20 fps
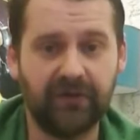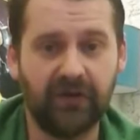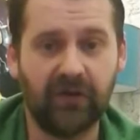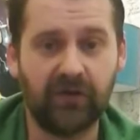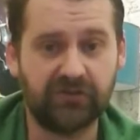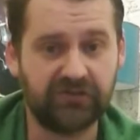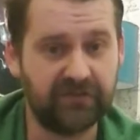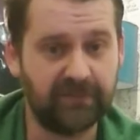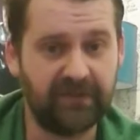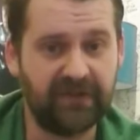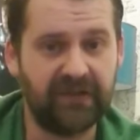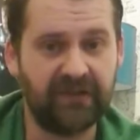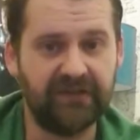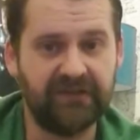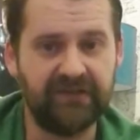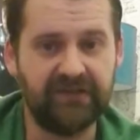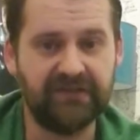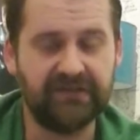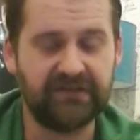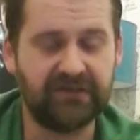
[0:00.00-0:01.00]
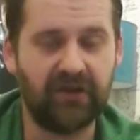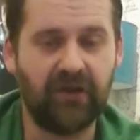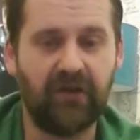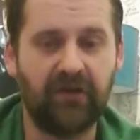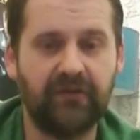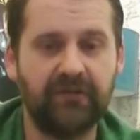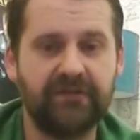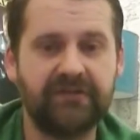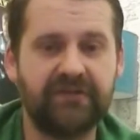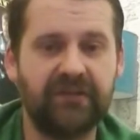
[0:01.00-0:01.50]
RGB
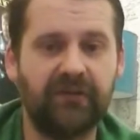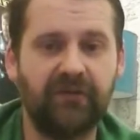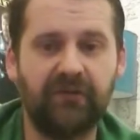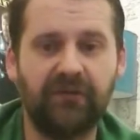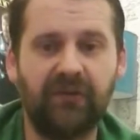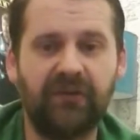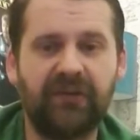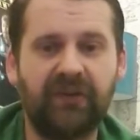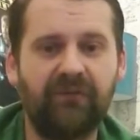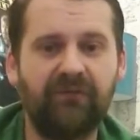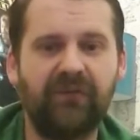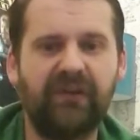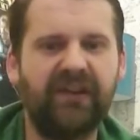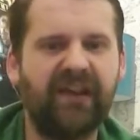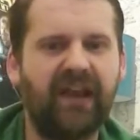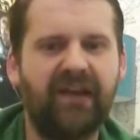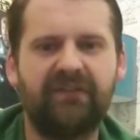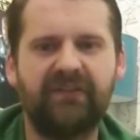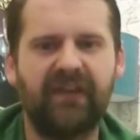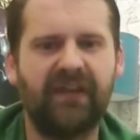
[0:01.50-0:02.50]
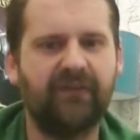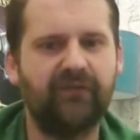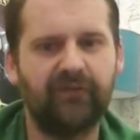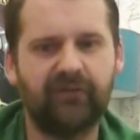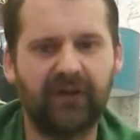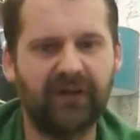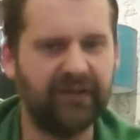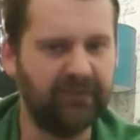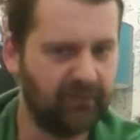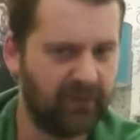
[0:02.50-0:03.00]
SCART, so I don't really have to have
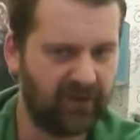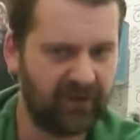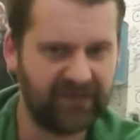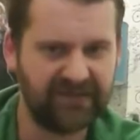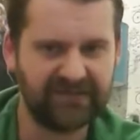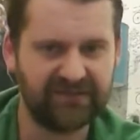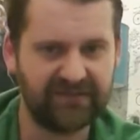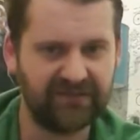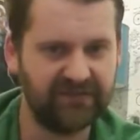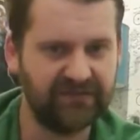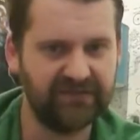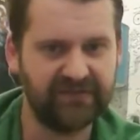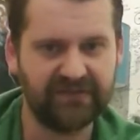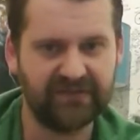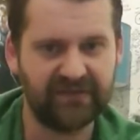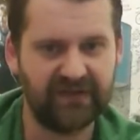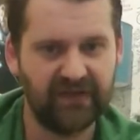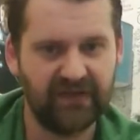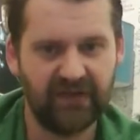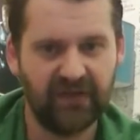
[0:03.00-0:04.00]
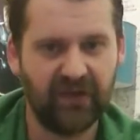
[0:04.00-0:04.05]
Framemeisters,